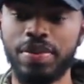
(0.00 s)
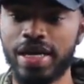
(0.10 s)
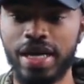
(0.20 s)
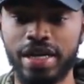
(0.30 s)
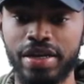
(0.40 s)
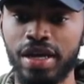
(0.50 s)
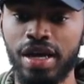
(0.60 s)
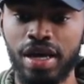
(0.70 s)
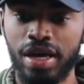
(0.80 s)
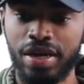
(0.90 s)
I got it
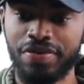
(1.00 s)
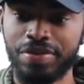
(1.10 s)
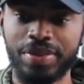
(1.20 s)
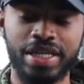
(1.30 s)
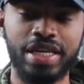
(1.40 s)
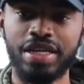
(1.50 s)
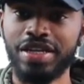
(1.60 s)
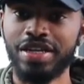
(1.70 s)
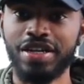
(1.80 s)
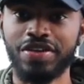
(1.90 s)
from a
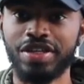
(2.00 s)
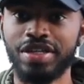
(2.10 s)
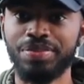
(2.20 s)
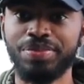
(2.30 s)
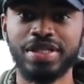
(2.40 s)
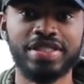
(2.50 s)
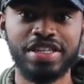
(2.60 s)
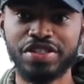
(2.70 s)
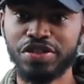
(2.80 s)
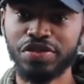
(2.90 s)
kid on a bus at
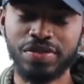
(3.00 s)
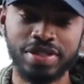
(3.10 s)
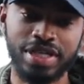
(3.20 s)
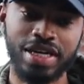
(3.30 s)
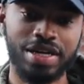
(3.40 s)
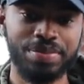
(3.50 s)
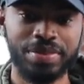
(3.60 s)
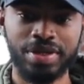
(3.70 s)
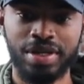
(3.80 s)
school one time.